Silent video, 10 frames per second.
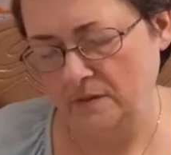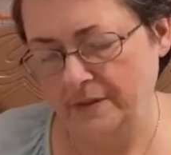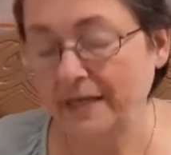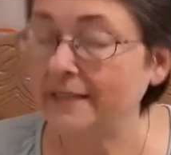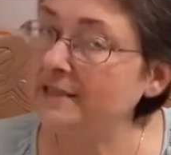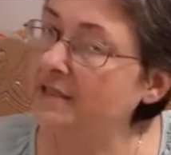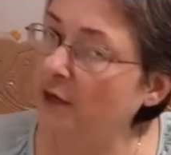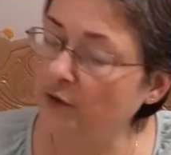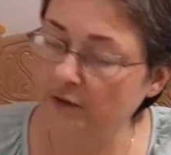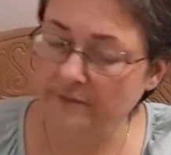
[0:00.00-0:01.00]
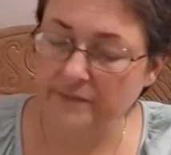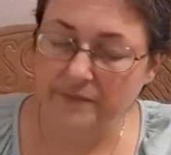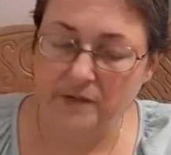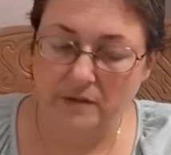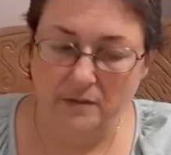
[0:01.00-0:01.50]
and I did tell them
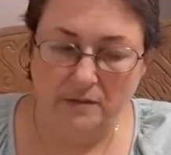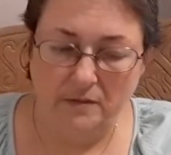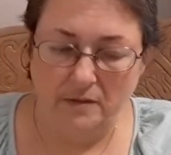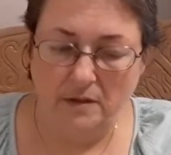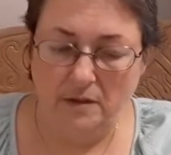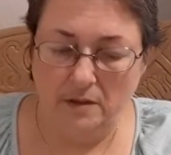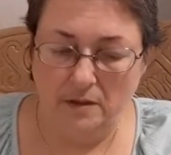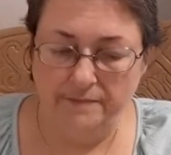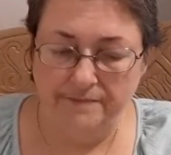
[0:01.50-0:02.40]
uh,